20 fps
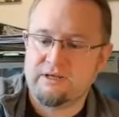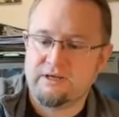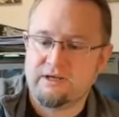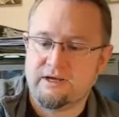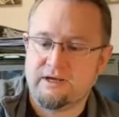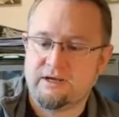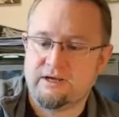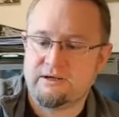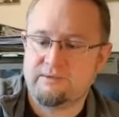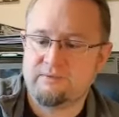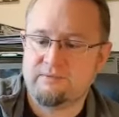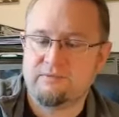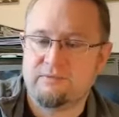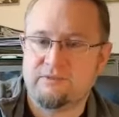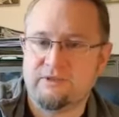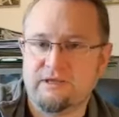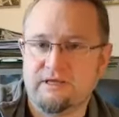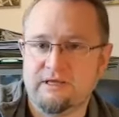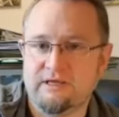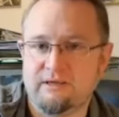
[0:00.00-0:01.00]

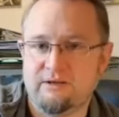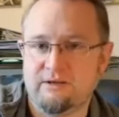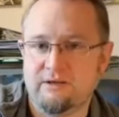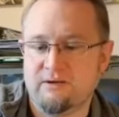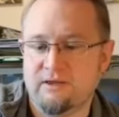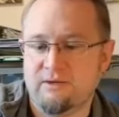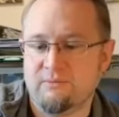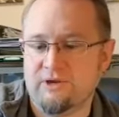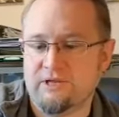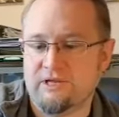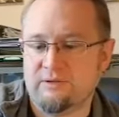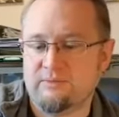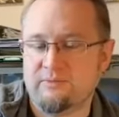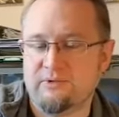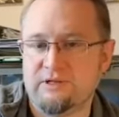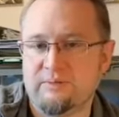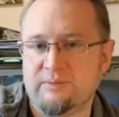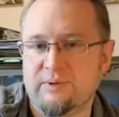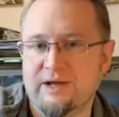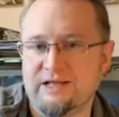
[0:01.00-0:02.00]
When
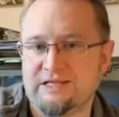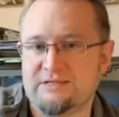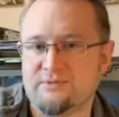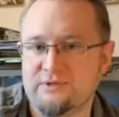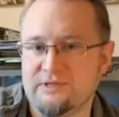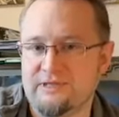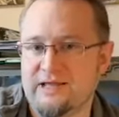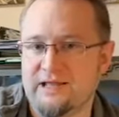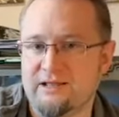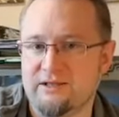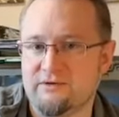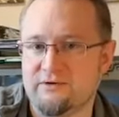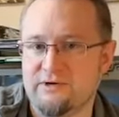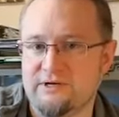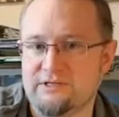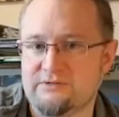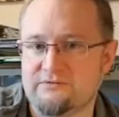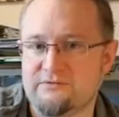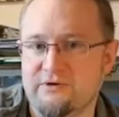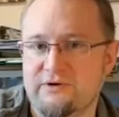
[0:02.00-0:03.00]
you're painting with yellow,
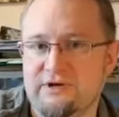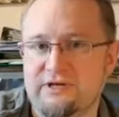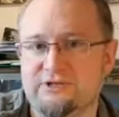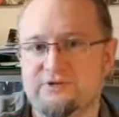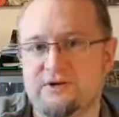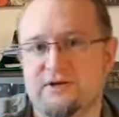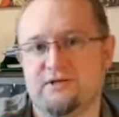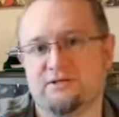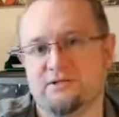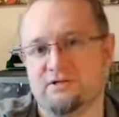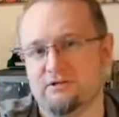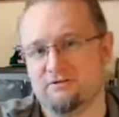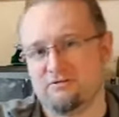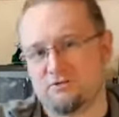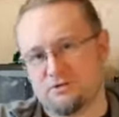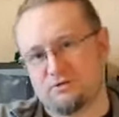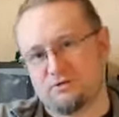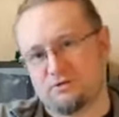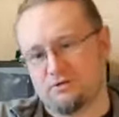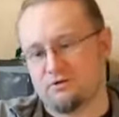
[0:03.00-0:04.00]
it's very
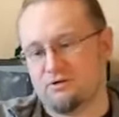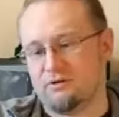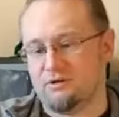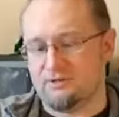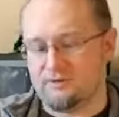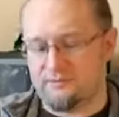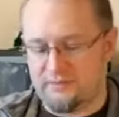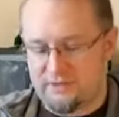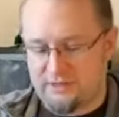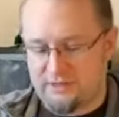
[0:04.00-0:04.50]
translucent colour.